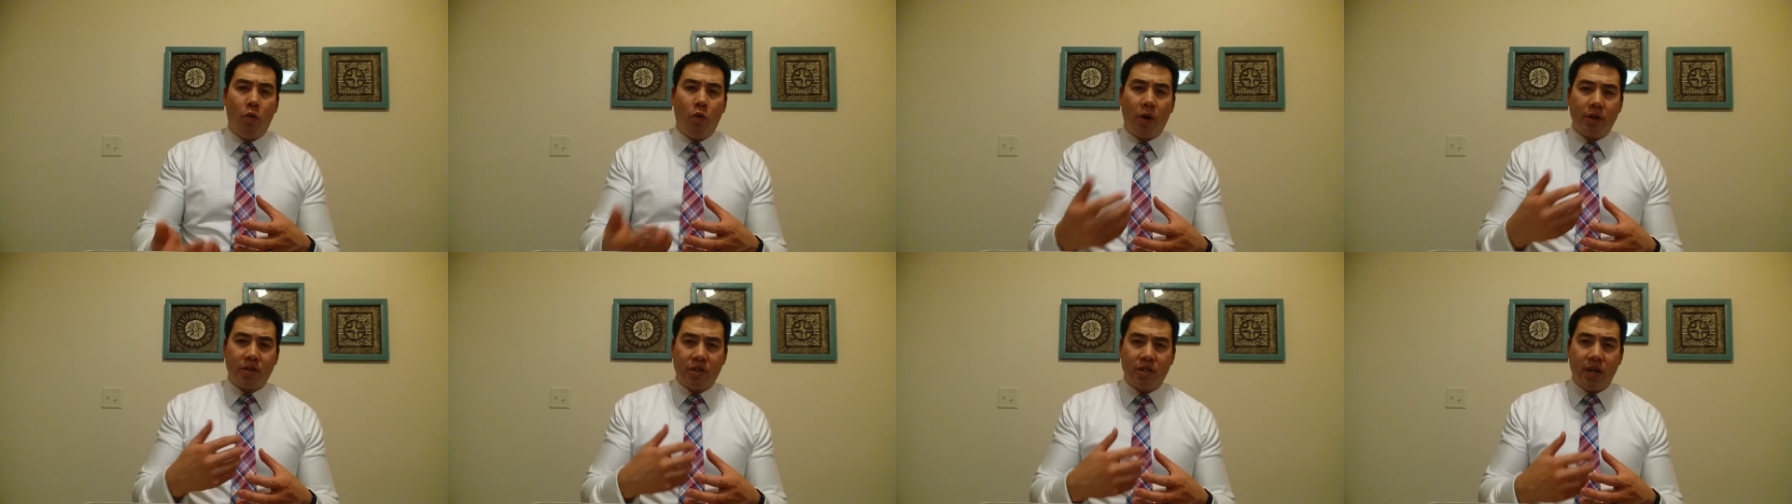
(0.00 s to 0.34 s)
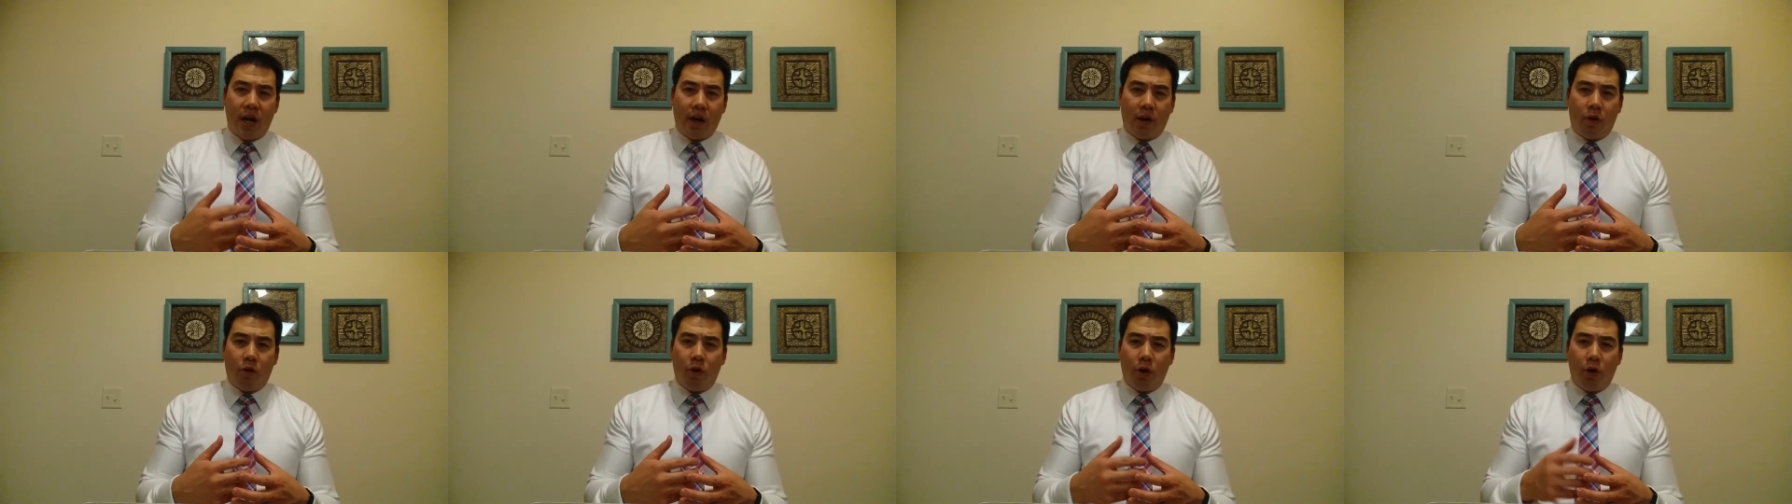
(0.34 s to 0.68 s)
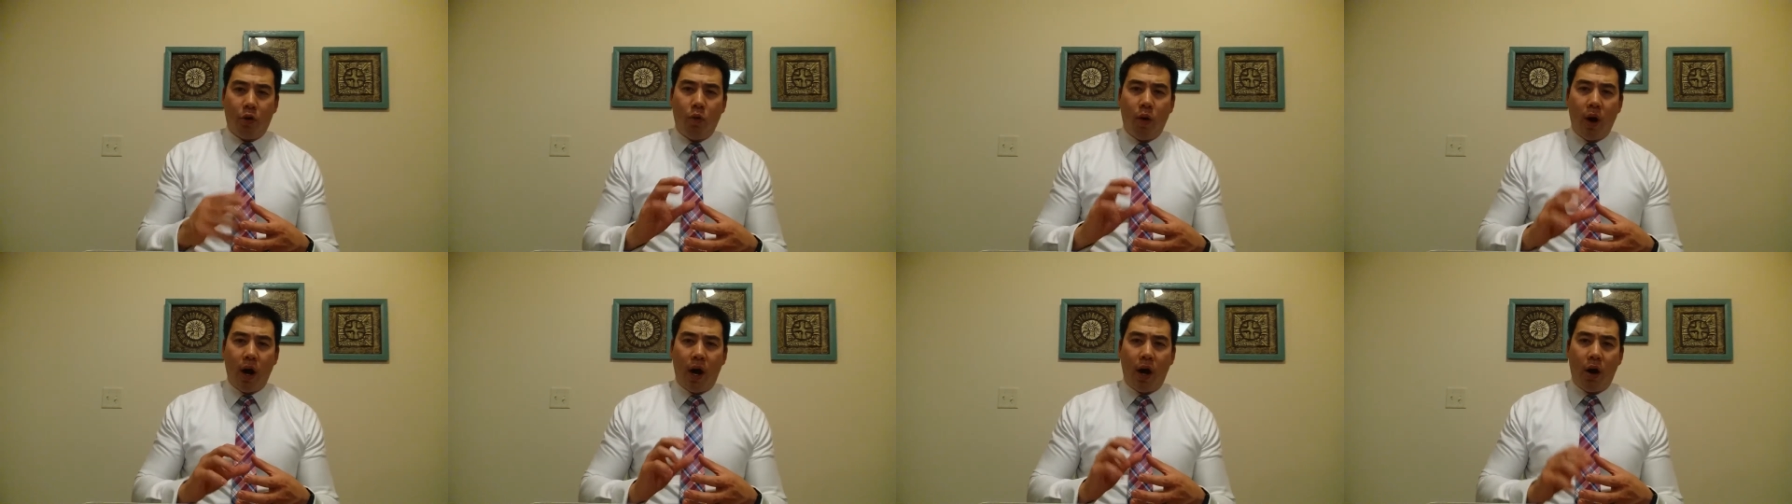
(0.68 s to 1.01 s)
what's not
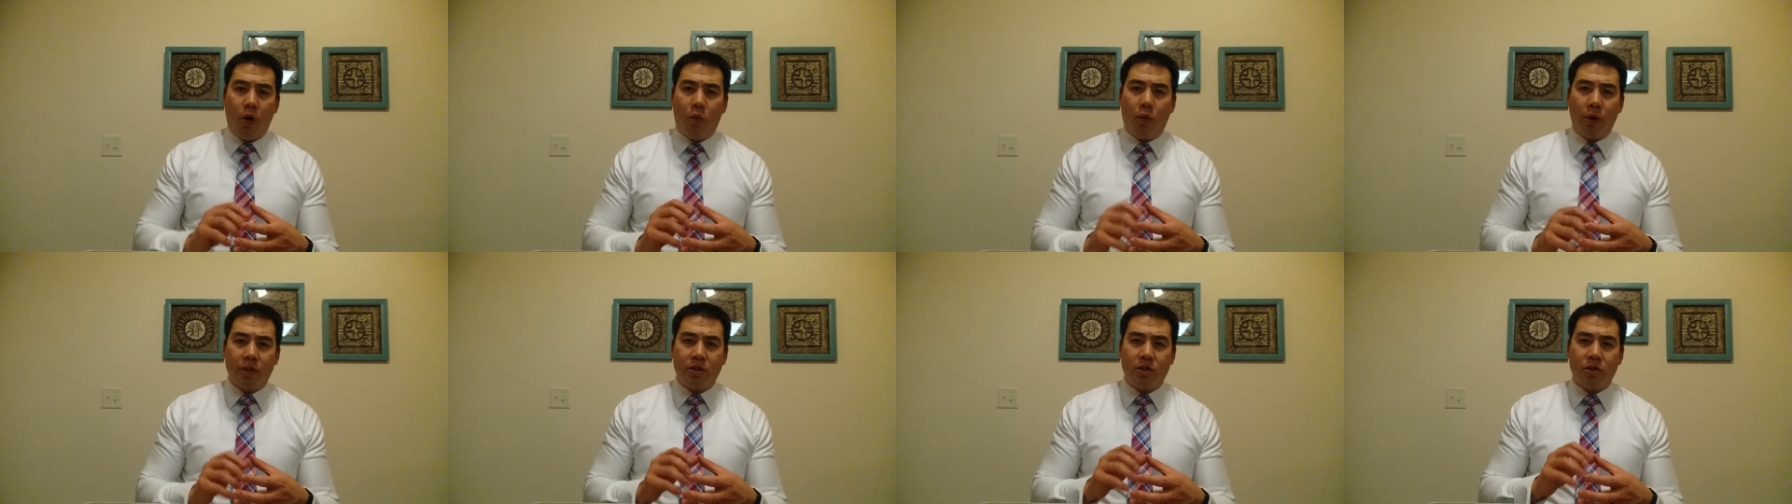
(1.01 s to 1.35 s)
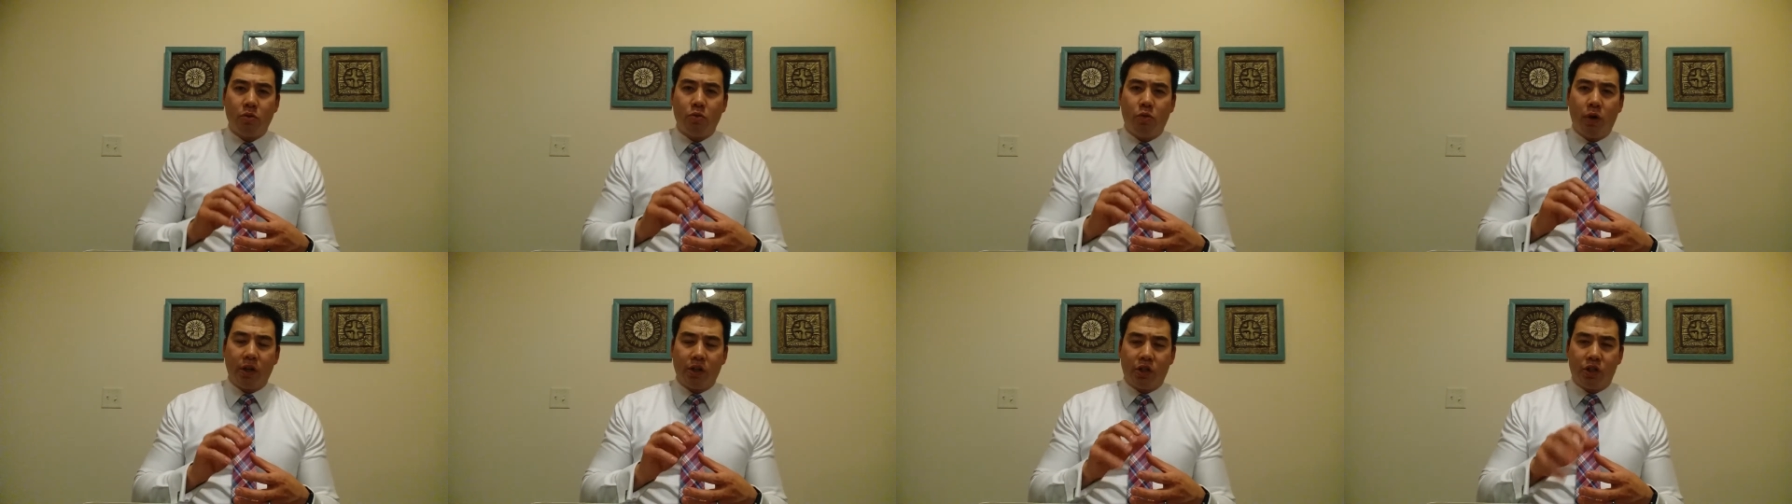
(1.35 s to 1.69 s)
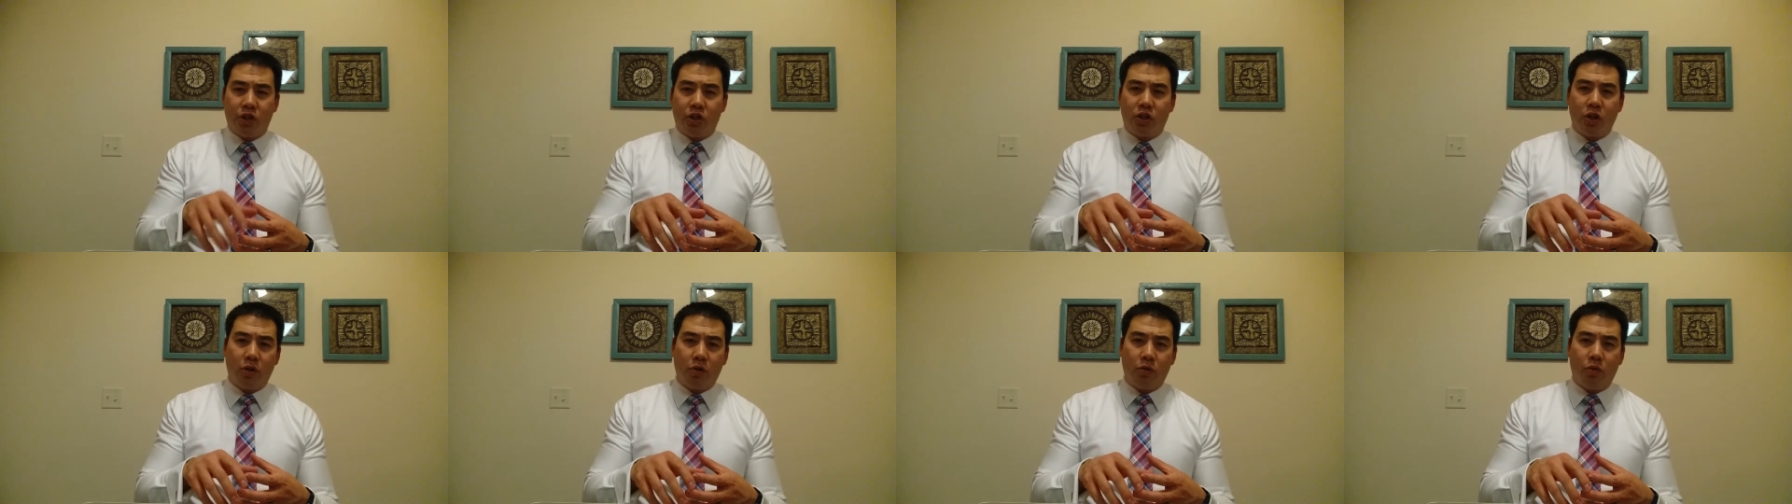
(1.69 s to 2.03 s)
going well, what's what
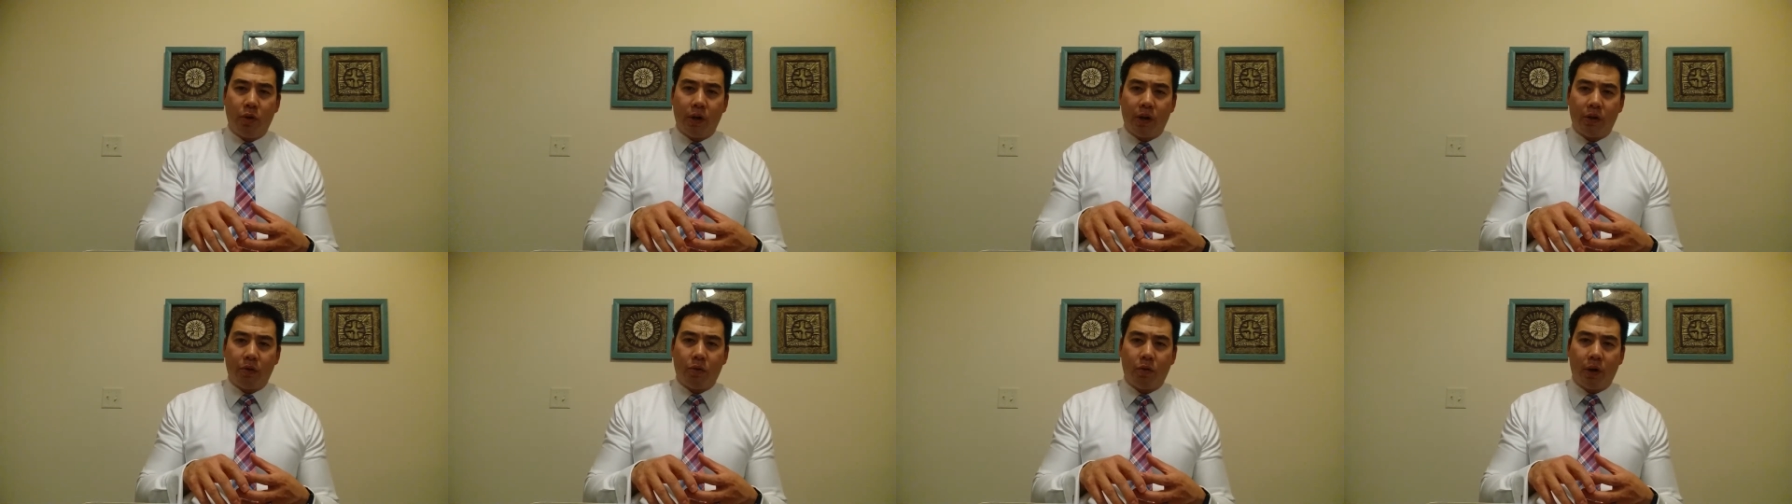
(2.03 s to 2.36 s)
should where,